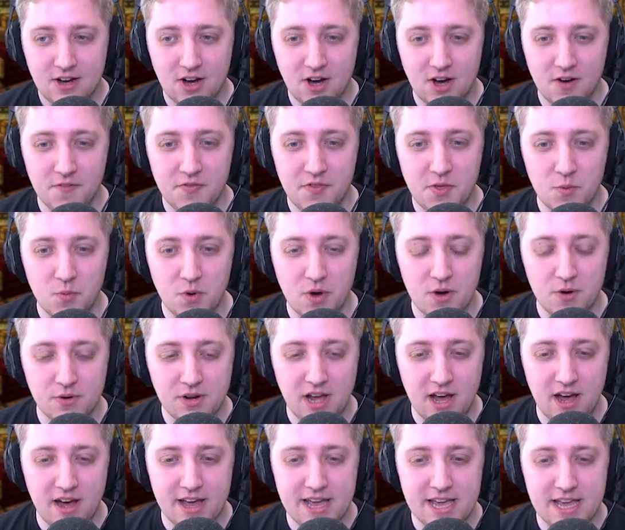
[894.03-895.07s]
of the world
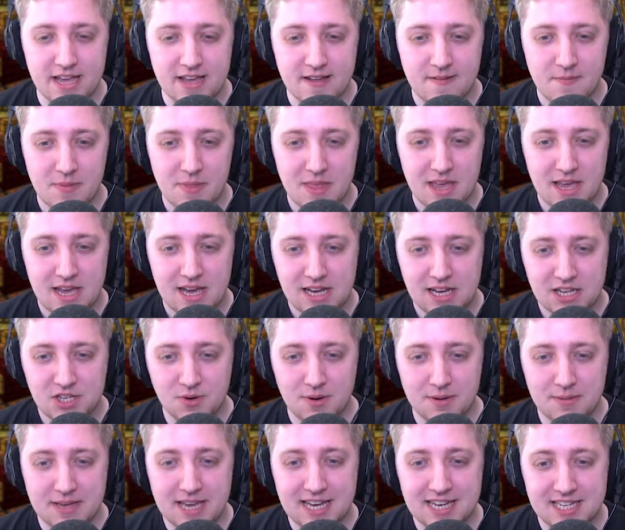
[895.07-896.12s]
height.
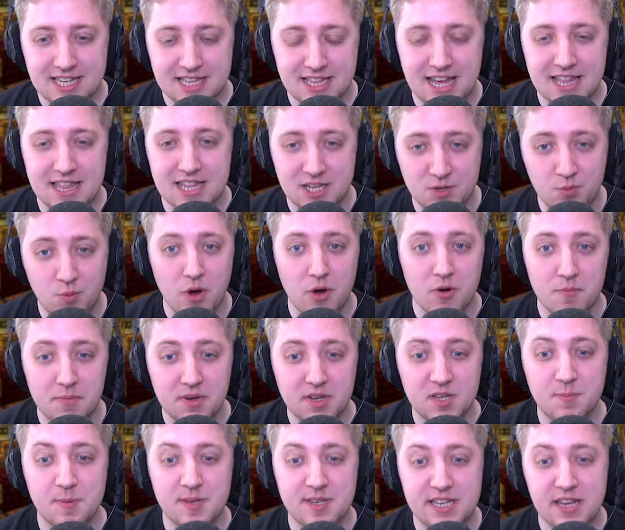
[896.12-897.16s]
So I'm guessing that this world
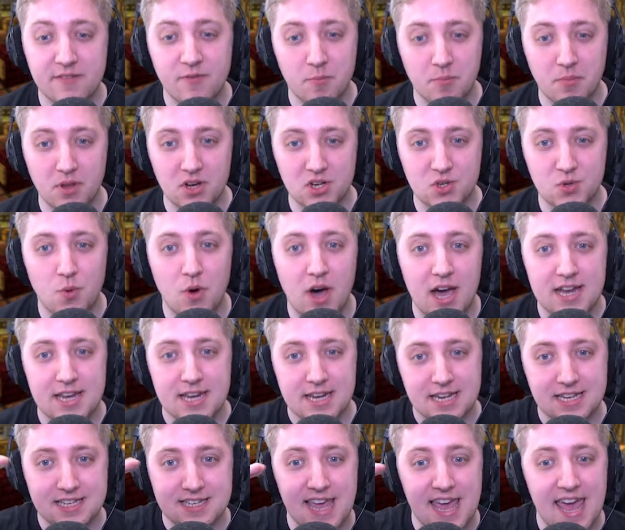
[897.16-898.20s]
must be seven blocks wide
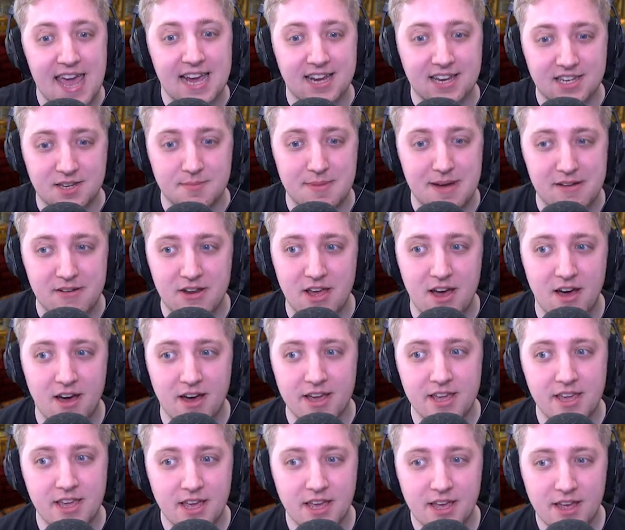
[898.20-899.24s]
and it's X amount
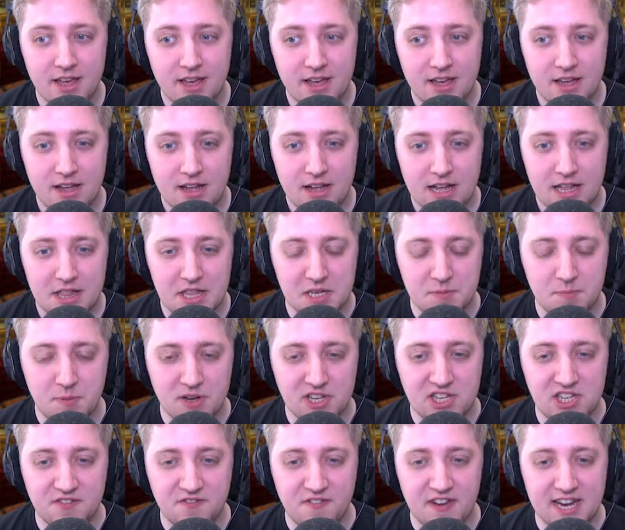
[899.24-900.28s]
high. And this
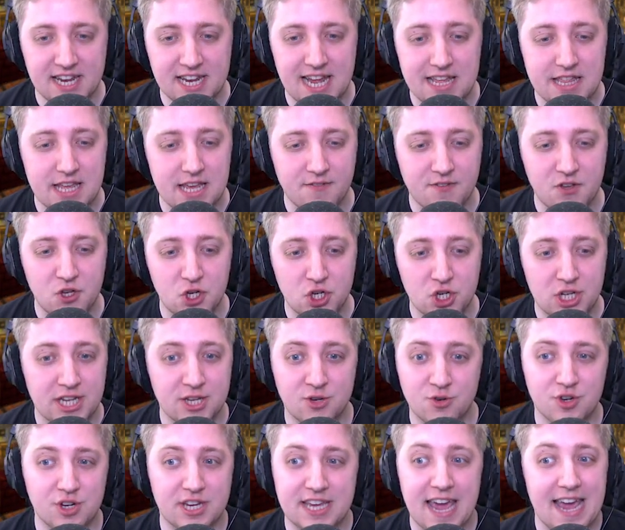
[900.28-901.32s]
person's figured out that if you just
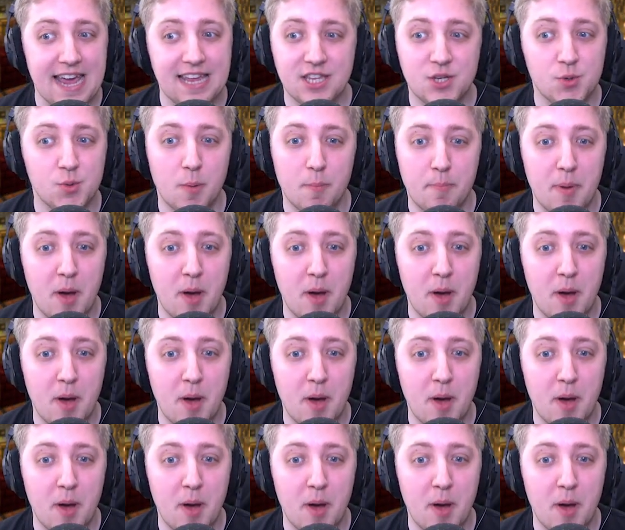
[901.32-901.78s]
literally get into a